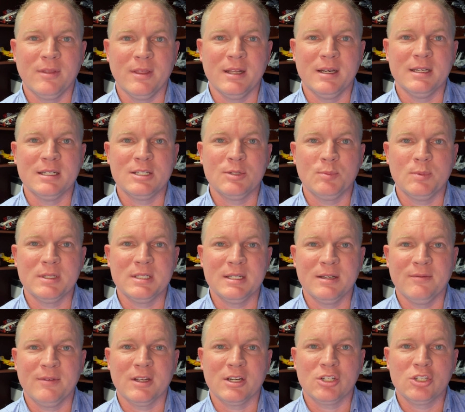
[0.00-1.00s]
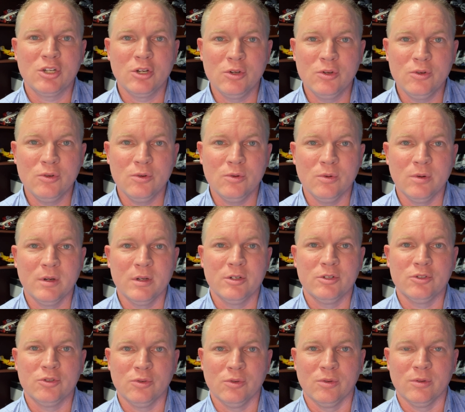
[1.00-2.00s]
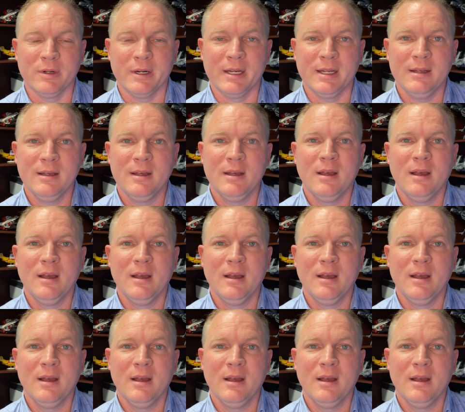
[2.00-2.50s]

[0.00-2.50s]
that is specific to jewelry